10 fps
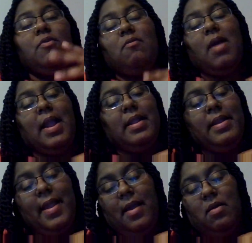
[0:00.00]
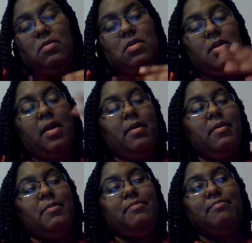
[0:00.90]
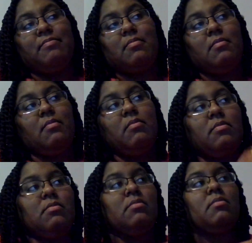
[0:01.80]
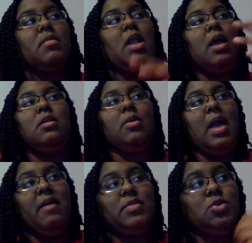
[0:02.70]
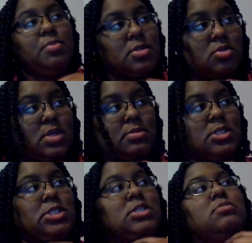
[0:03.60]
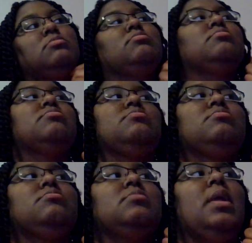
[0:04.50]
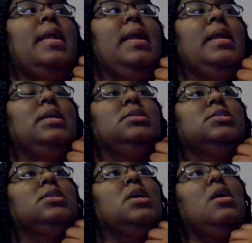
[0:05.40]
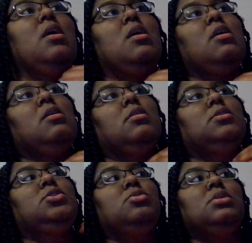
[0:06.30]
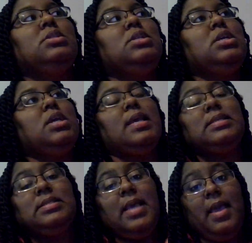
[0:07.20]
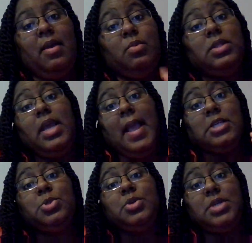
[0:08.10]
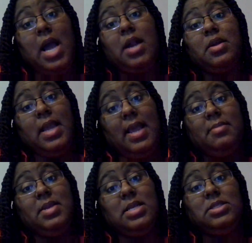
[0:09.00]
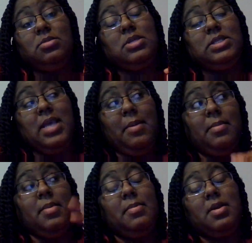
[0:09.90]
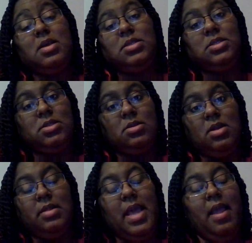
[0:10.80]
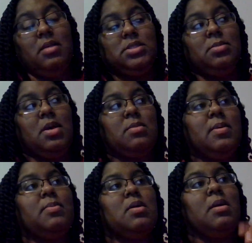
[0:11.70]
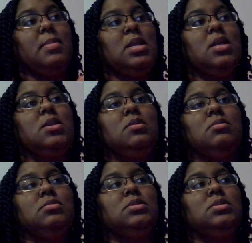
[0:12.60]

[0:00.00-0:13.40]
for right now, you know, I know I have a new prescription and during the exam when the actual doctor came in to examine me because you know they had some other people coming in